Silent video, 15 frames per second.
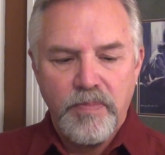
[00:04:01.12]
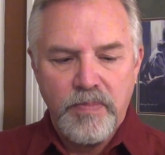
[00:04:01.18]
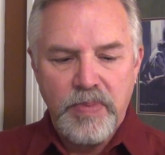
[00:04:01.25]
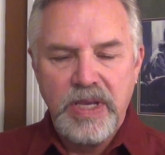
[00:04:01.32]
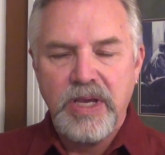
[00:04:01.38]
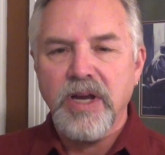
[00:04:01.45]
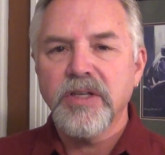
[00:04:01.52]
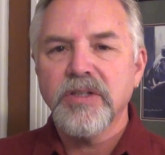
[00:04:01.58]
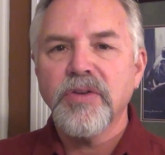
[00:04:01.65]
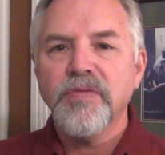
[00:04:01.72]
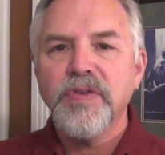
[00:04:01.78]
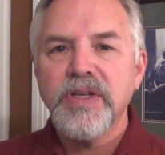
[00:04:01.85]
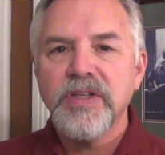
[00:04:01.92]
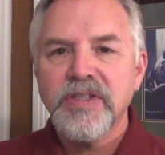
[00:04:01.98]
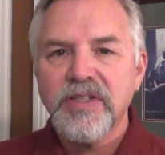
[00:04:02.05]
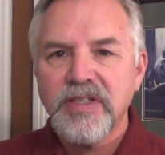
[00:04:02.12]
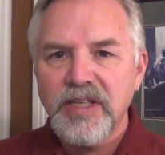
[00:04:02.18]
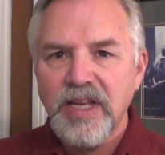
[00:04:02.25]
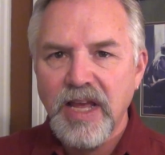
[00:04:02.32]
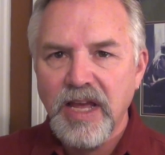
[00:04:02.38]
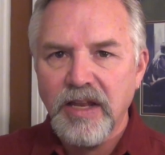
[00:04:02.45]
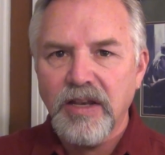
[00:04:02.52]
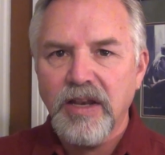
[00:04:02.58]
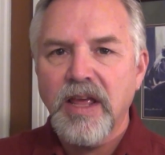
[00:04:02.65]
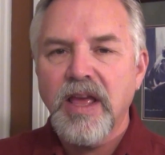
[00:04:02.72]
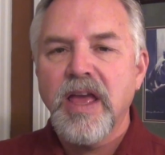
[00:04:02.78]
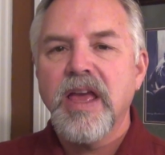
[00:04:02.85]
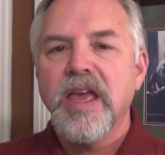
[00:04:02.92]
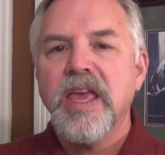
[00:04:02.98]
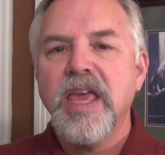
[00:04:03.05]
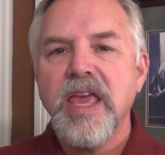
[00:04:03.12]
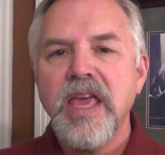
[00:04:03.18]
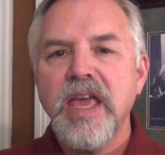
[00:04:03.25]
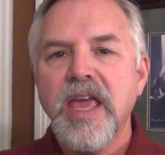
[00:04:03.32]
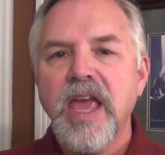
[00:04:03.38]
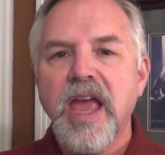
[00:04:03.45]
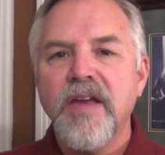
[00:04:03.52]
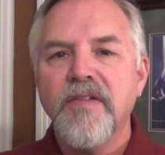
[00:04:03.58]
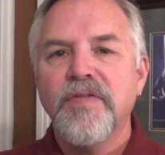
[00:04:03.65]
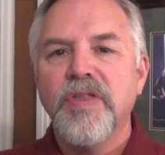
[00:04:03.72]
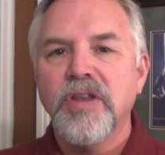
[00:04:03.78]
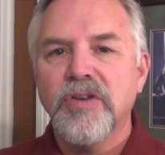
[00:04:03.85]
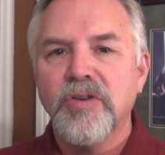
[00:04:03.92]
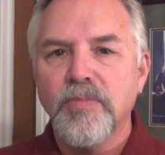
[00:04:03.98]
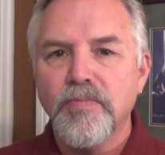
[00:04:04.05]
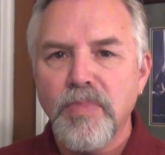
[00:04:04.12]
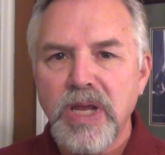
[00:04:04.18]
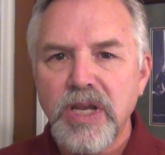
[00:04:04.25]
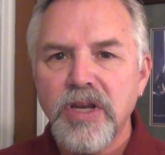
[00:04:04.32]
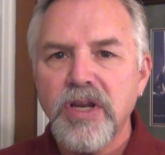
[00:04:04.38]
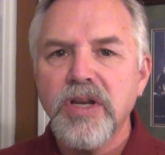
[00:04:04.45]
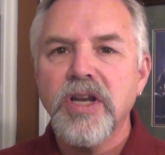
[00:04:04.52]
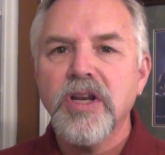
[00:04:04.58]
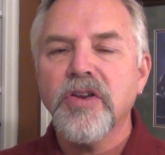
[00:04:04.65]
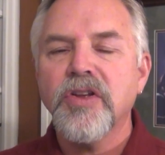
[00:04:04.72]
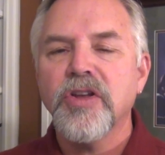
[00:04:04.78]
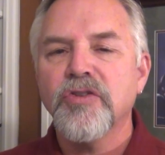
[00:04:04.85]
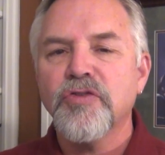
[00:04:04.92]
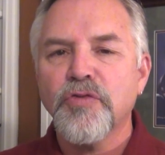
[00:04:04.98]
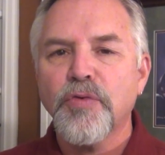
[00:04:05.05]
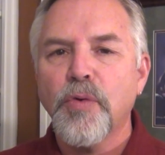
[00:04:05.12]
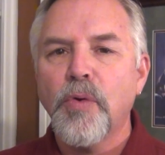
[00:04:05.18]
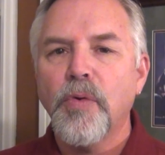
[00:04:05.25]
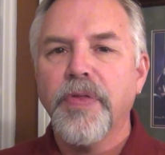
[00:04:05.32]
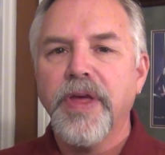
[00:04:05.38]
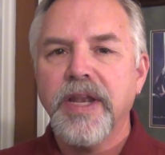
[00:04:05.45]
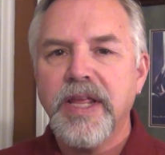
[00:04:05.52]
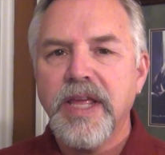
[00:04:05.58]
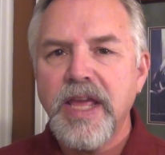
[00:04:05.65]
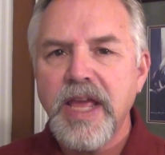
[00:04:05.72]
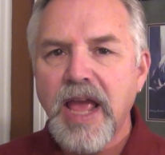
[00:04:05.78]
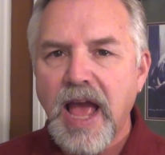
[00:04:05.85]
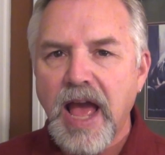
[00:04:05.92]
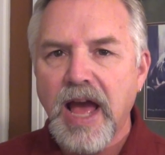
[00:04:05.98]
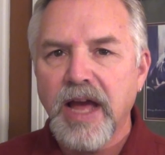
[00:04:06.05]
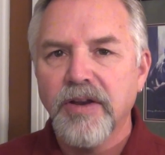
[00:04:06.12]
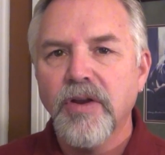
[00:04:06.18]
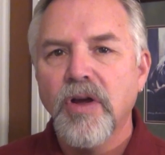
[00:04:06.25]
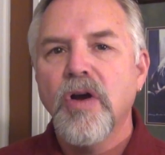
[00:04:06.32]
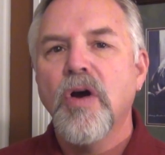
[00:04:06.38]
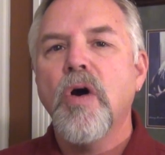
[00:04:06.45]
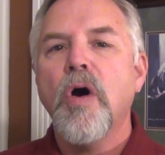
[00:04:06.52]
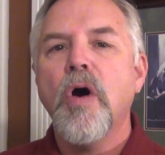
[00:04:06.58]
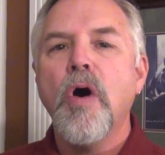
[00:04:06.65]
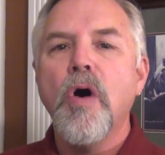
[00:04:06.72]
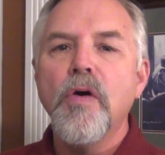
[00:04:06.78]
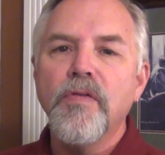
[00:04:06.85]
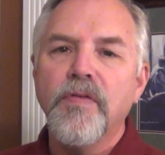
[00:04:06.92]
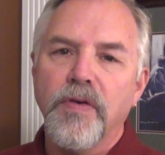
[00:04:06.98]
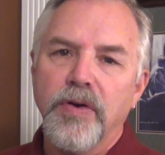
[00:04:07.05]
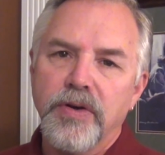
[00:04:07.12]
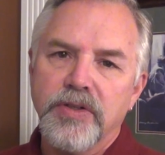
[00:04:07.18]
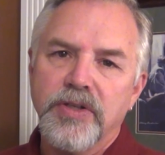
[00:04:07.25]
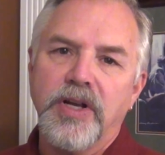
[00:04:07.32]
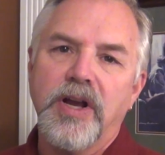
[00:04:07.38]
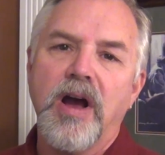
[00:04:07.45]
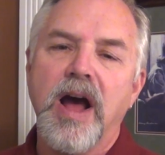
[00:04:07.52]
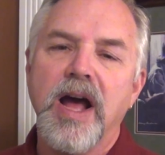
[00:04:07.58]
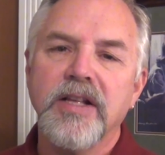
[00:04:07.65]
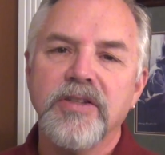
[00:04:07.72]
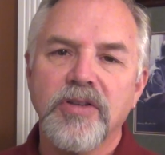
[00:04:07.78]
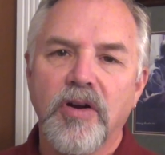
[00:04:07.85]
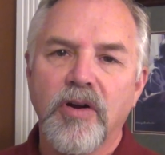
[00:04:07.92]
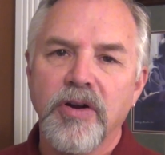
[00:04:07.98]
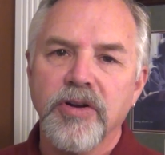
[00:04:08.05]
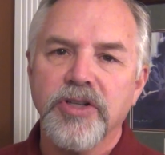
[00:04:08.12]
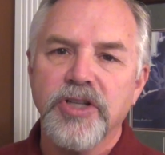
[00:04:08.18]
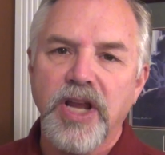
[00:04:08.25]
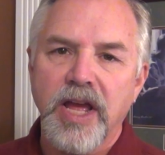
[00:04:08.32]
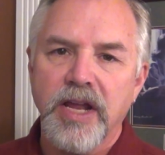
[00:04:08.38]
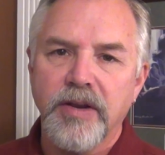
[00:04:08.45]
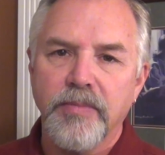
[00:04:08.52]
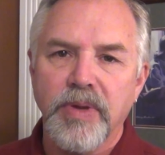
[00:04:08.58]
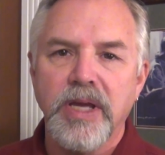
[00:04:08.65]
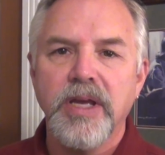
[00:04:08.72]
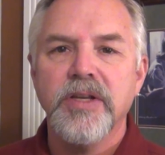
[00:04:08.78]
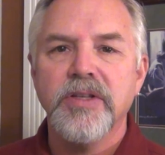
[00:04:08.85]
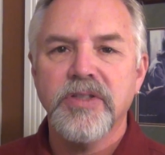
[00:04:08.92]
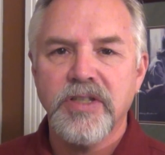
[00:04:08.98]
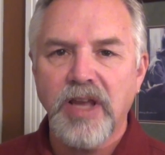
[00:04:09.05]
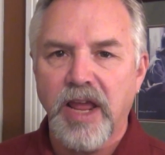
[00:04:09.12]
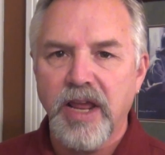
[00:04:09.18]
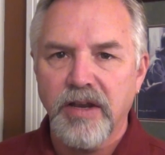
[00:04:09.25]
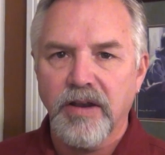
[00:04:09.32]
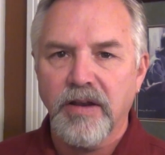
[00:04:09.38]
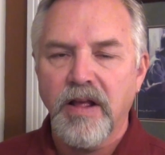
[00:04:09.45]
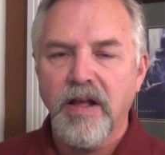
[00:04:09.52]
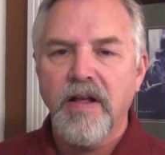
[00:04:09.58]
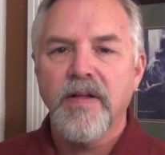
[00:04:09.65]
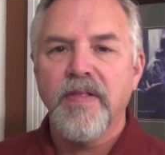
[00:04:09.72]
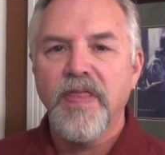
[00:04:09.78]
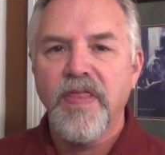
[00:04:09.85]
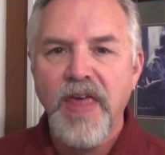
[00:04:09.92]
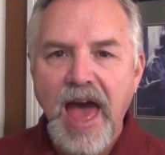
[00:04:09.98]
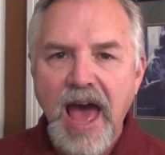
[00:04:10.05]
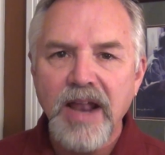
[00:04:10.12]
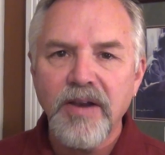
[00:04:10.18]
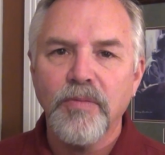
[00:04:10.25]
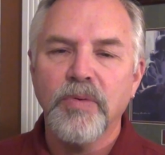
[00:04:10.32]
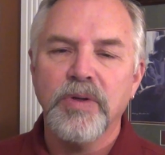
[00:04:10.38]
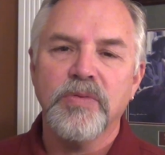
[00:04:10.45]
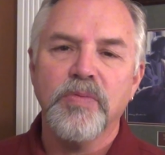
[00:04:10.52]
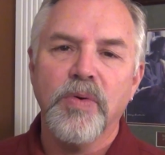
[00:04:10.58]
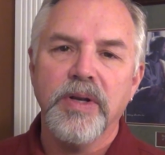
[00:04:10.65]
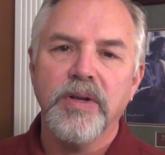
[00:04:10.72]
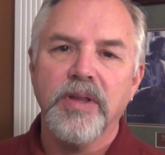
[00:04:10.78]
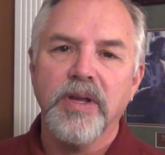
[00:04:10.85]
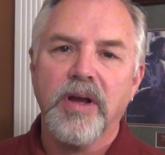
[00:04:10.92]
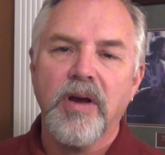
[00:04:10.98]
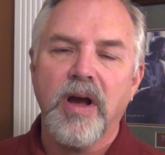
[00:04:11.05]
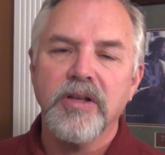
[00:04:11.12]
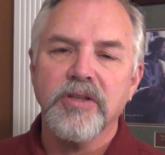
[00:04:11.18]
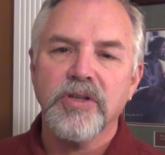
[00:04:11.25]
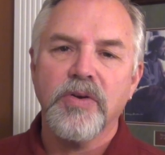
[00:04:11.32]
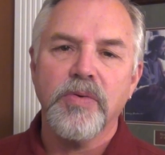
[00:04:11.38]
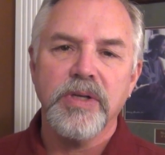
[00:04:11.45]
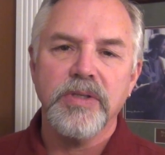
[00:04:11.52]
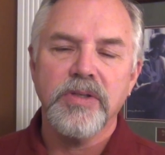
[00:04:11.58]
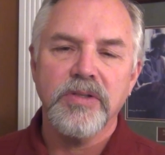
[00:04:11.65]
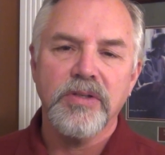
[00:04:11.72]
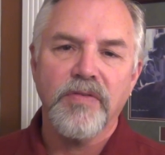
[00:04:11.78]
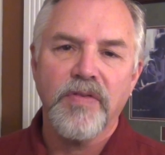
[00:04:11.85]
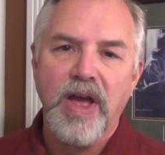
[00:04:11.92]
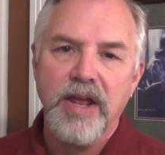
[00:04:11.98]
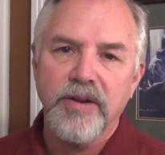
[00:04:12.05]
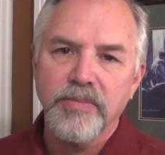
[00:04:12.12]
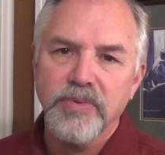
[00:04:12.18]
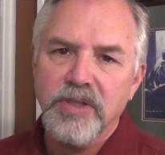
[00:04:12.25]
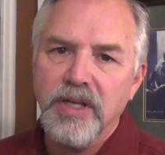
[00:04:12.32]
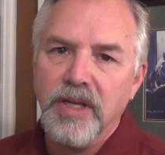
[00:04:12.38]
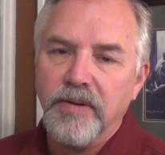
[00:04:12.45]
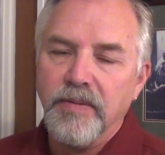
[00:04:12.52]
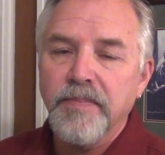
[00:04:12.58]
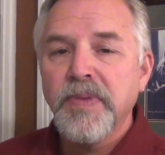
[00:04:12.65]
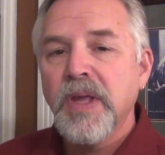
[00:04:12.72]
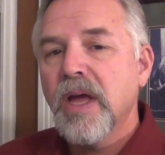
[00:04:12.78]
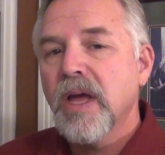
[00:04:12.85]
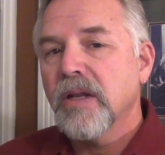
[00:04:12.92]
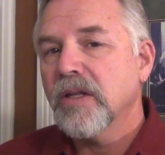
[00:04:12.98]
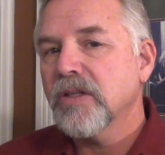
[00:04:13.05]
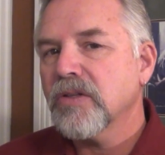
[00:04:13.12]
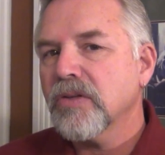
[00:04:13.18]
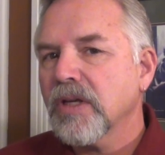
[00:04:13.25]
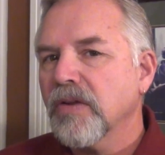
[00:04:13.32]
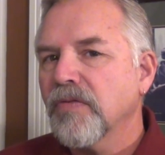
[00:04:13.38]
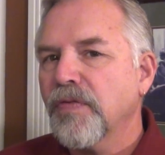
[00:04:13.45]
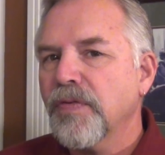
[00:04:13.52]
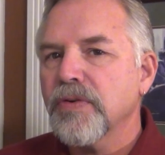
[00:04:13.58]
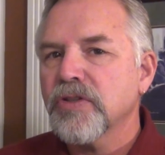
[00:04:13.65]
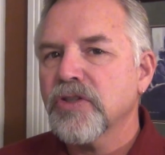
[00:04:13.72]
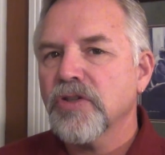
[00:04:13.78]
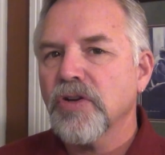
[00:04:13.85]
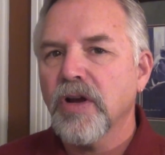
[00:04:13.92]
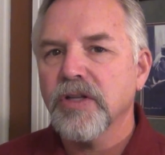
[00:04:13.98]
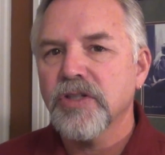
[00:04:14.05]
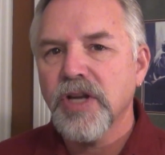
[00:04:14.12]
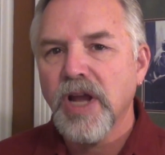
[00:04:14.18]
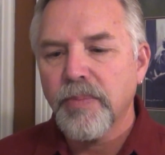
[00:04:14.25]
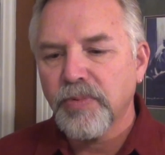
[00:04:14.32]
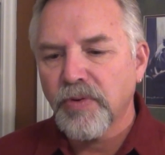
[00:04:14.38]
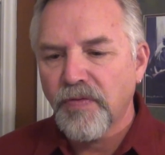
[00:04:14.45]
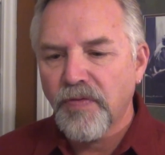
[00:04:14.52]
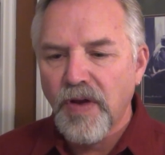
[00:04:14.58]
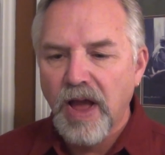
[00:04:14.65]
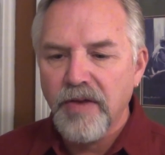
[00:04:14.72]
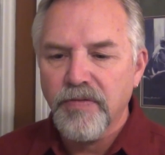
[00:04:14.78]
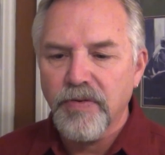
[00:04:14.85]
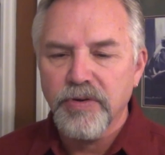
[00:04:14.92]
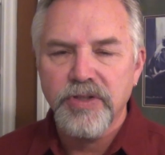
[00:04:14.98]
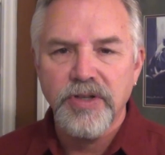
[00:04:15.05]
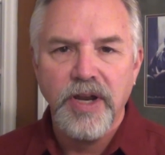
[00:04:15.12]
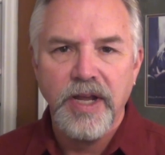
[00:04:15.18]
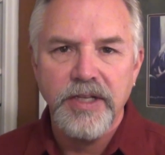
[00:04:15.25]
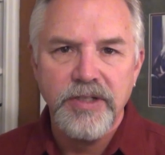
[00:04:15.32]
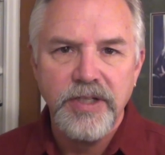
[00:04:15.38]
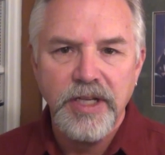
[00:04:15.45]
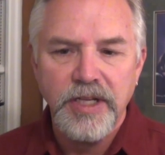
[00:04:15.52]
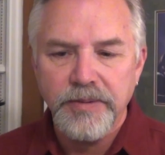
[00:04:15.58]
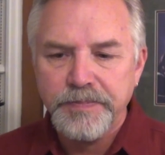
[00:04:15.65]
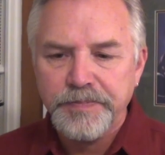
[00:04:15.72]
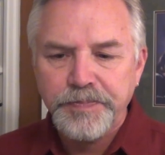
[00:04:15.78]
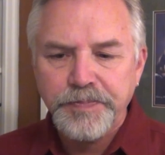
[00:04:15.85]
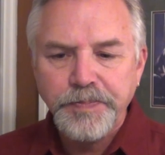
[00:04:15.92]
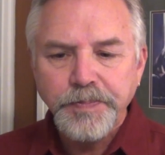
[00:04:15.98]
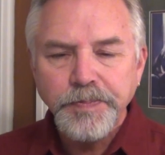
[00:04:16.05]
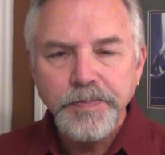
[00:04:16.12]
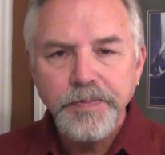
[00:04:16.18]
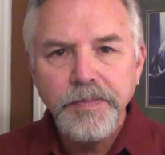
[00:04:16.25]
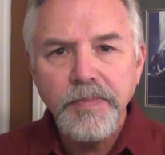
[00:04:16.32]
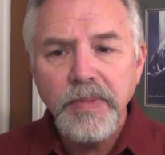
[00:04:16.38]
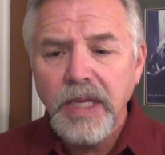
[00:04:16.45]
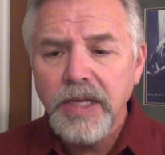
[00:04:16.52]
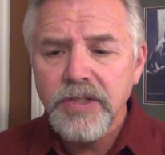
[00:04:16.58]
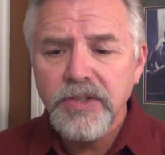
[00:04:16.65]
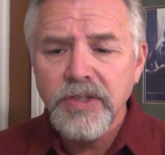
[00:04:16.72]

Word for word: because of his sin, he gave the dominion and control that he had over to God's arch enemy, Satan. That was one of the consequences of Adam's sin. Let's look in First John chapter five, verse nineteen. It